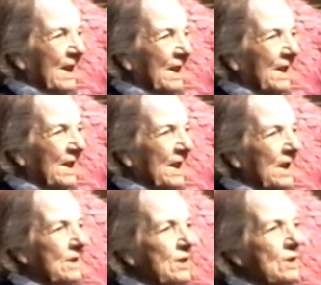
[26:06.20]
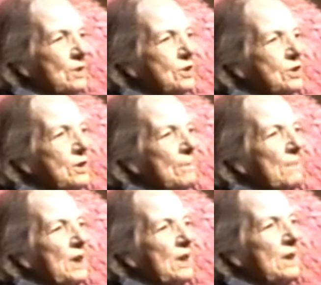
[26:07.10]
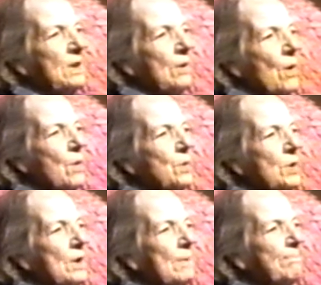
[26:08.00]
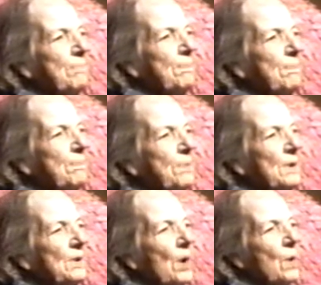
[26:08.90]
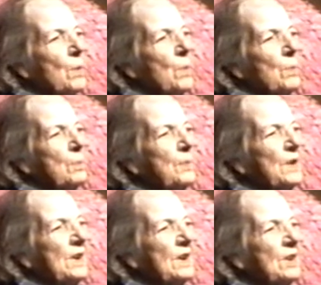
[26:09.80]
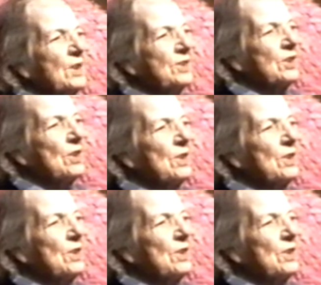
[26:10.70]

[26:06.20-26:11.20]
And it used to be growed up, you know, they cut the